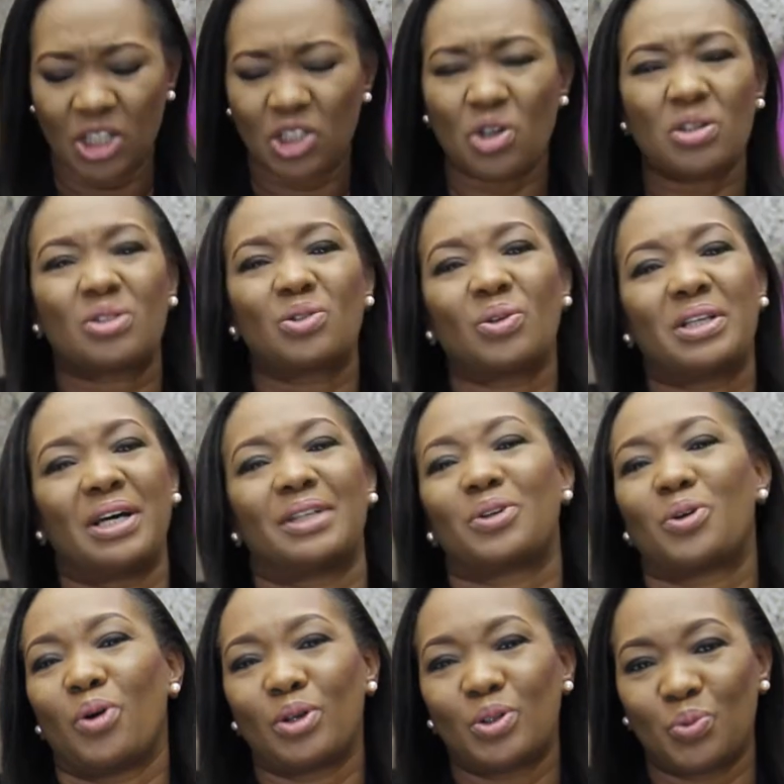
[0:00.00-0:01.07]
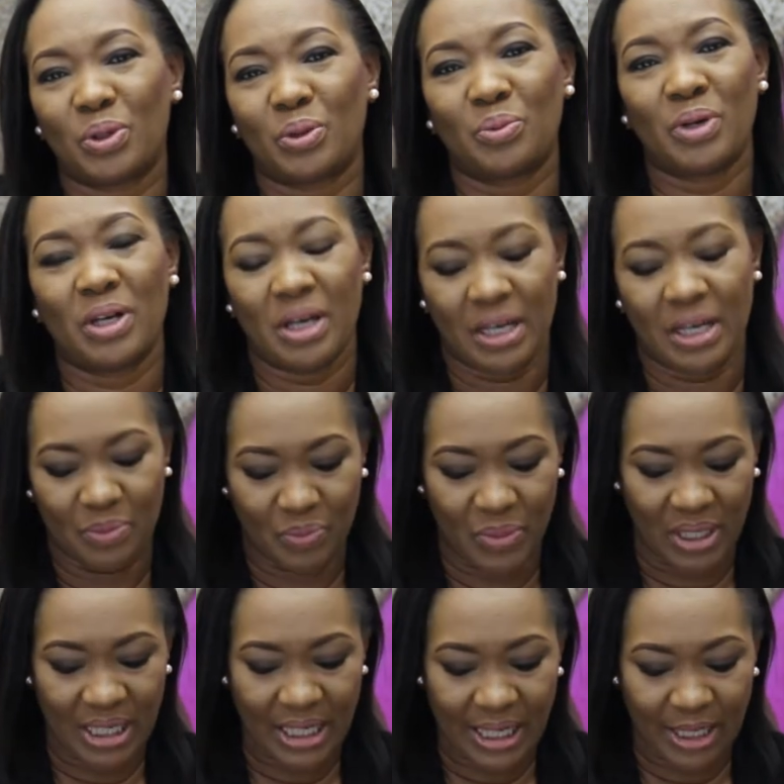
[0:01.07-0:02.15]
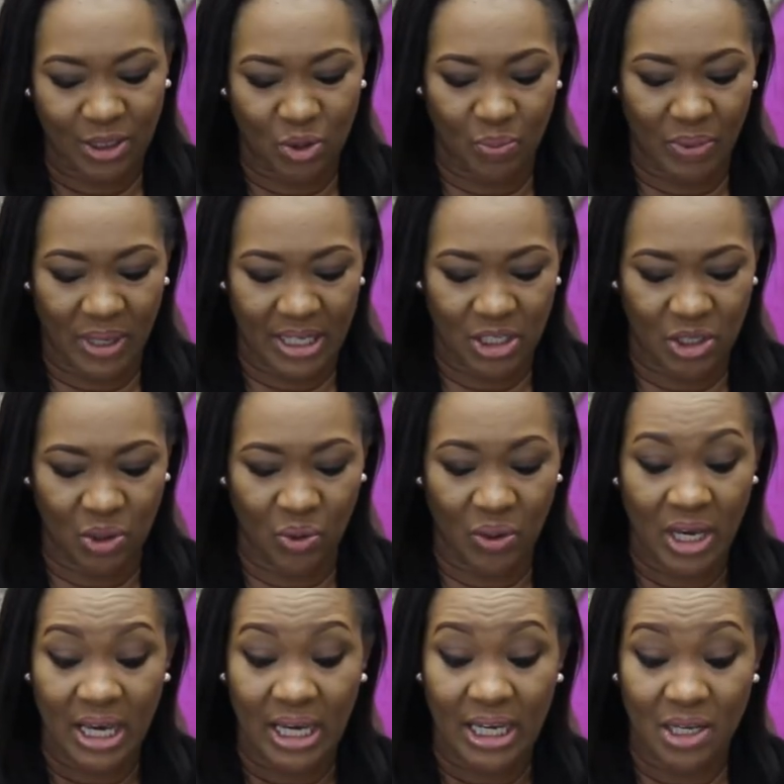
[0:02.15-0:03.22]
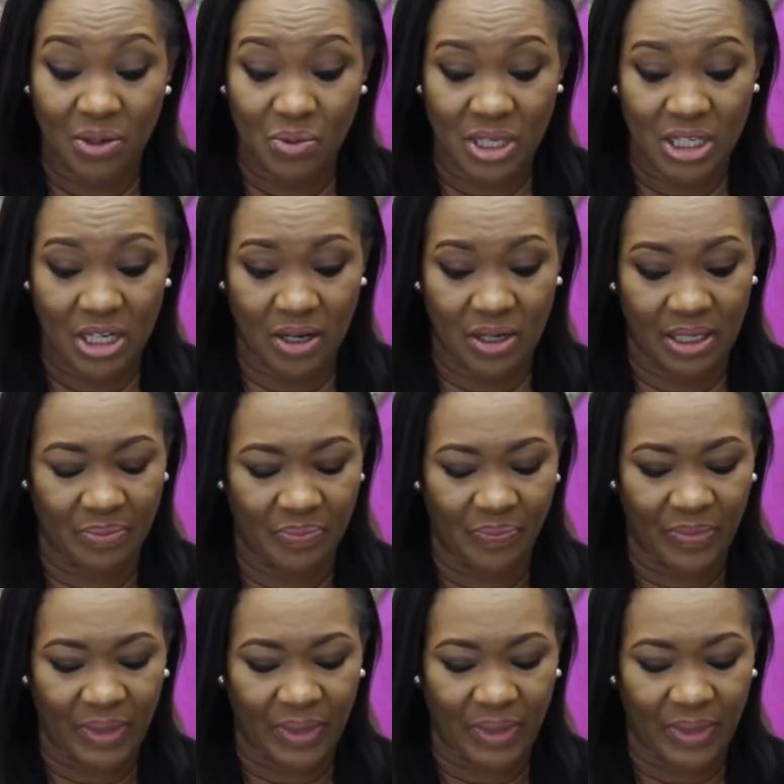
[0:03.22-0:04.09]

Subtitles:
Just know that God will be eager to bless you in return.